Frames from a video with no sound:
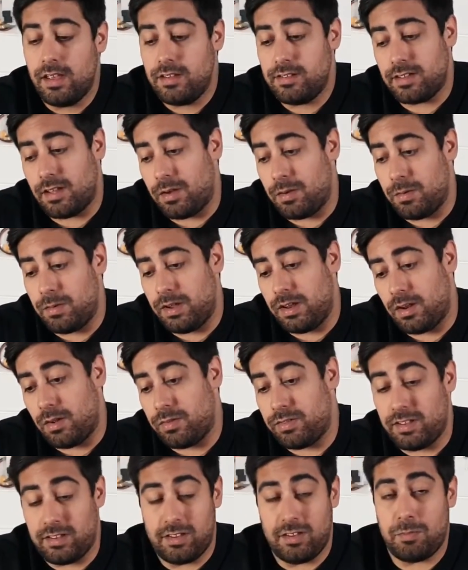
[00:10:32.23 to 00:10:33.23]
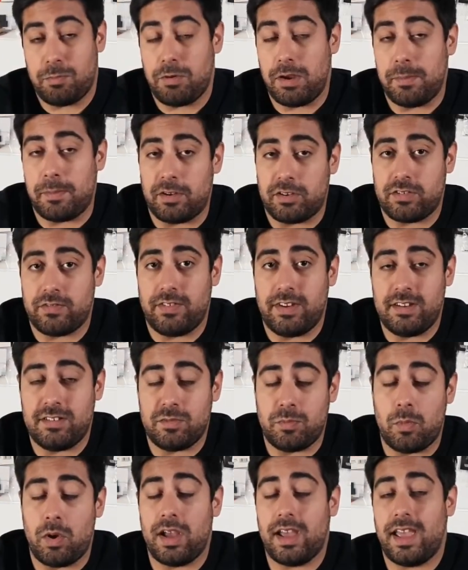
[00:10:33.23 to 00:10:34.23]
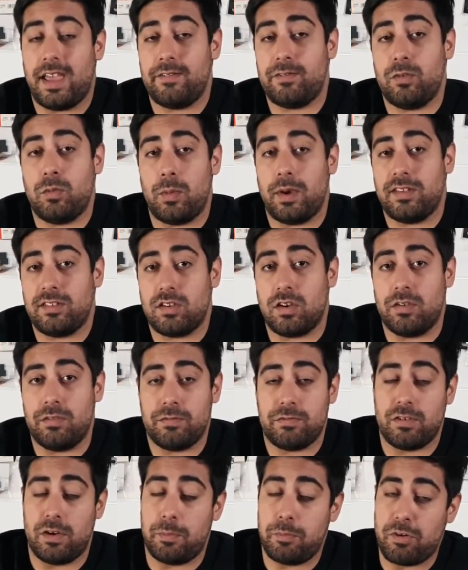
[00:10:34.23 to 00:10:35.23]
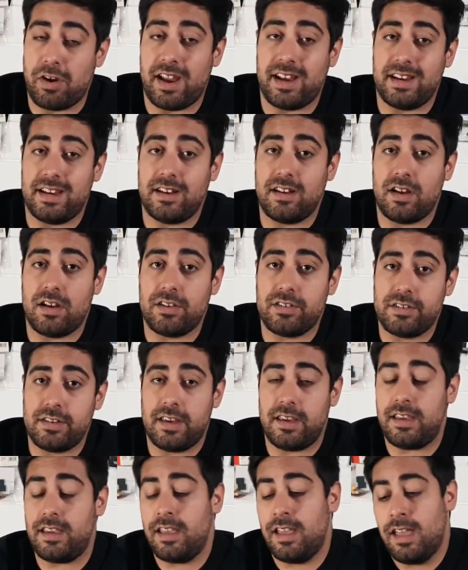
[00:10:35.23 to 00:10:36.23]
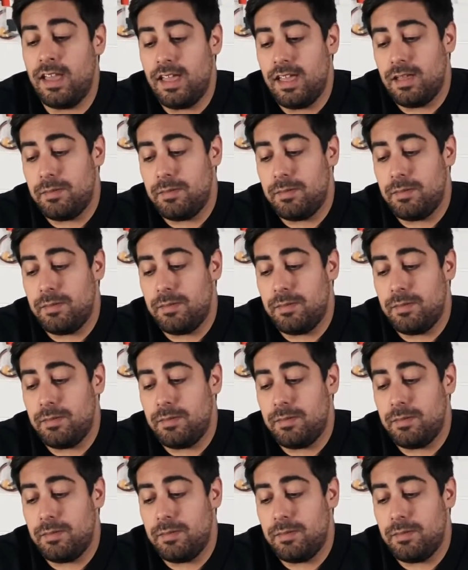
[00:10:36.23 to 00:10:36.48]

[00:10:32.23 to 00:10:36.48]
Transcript: So, you know, this is pretty much the reason why I have always gone for a branded RC,